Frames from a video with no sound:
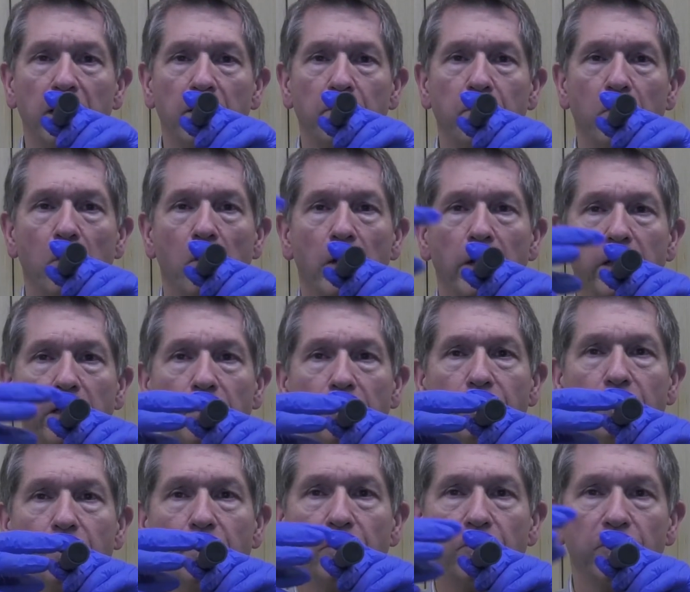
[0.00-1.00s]
A
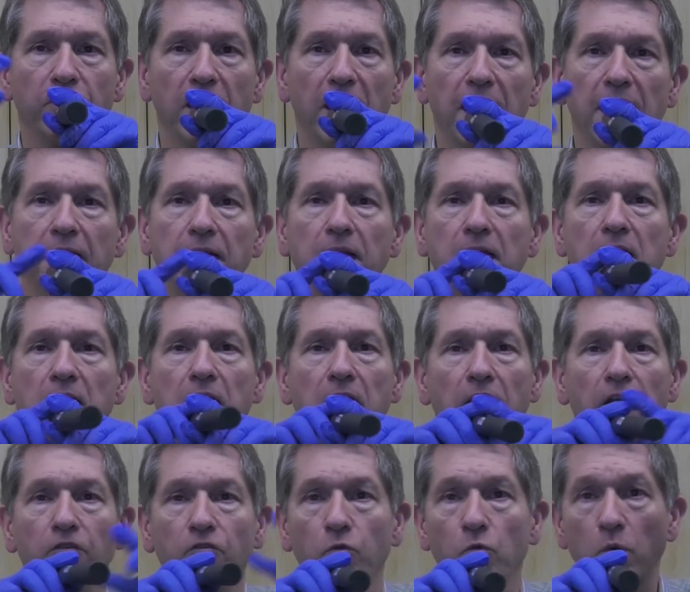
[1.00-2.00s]
shotgun mic can
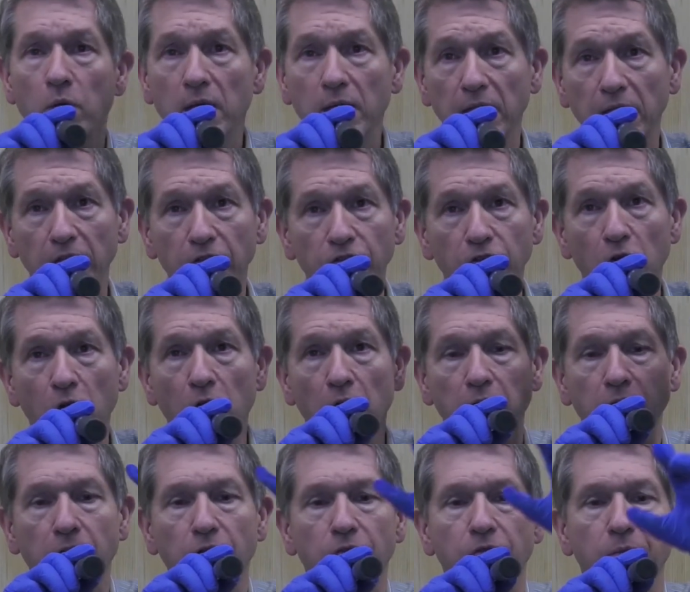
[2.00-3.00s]
be actually mounted
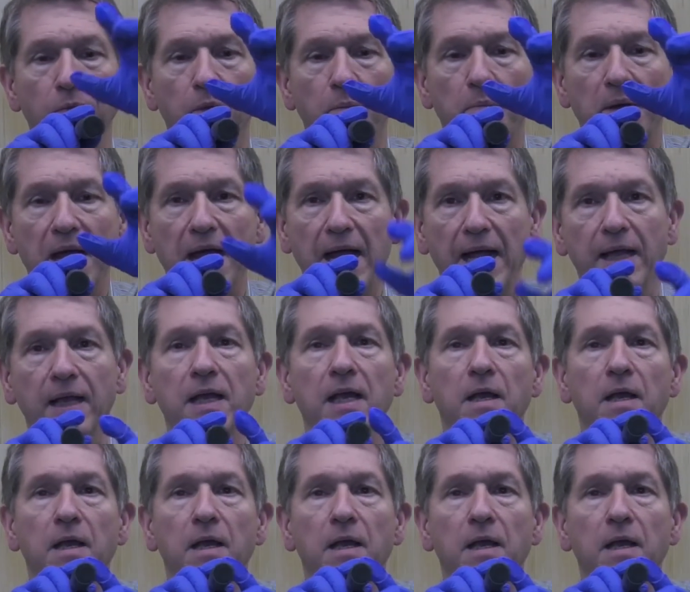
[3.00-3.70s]
on the camera,